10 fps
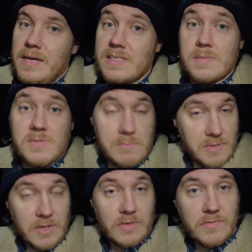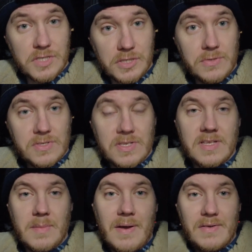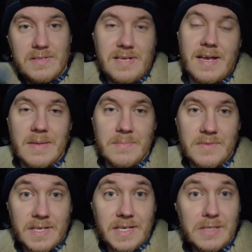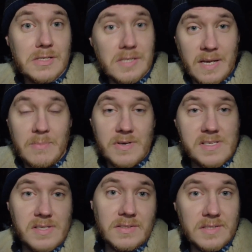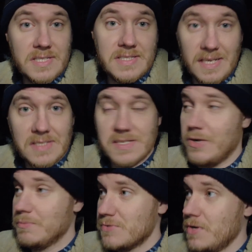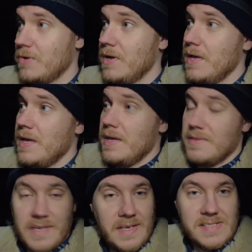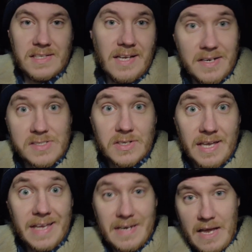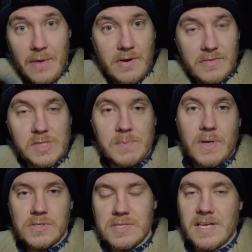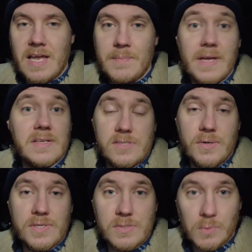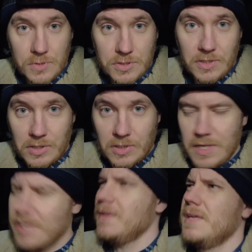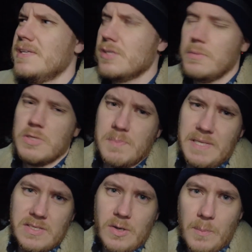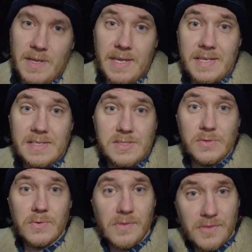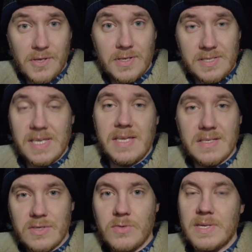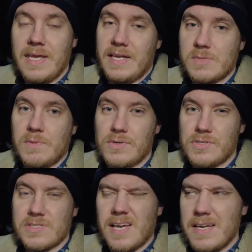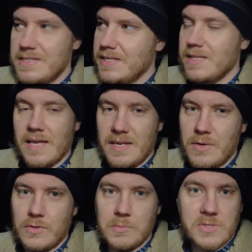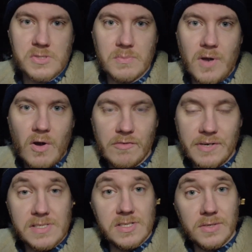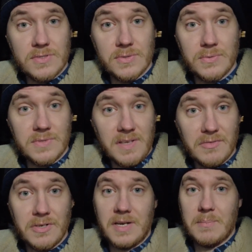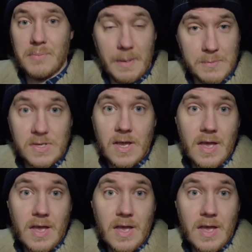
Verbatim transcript: is I'm simply going to reduce the amount of time that each camera is on the telescope. So the D S L R is going to get an hour of exposure time, and so is the one-shot colour. It's going to be split up into thirty two-minute exposures ideally. I know there'll be some overheads due to dithering and perhaps